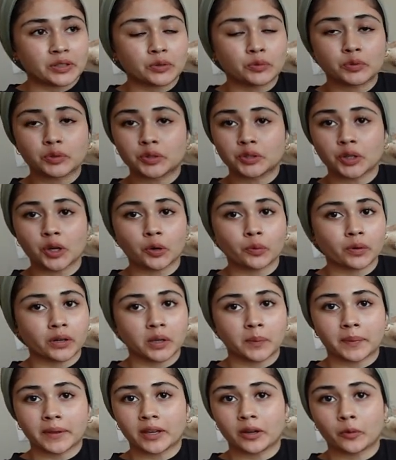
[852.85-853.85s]
You don't want
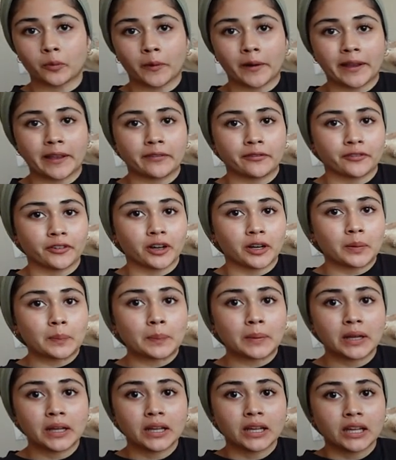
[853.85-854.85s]
to be away
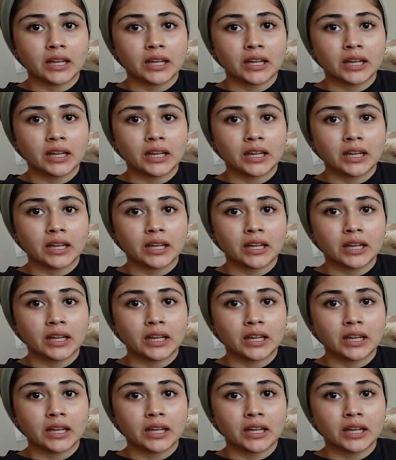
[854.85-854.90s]
from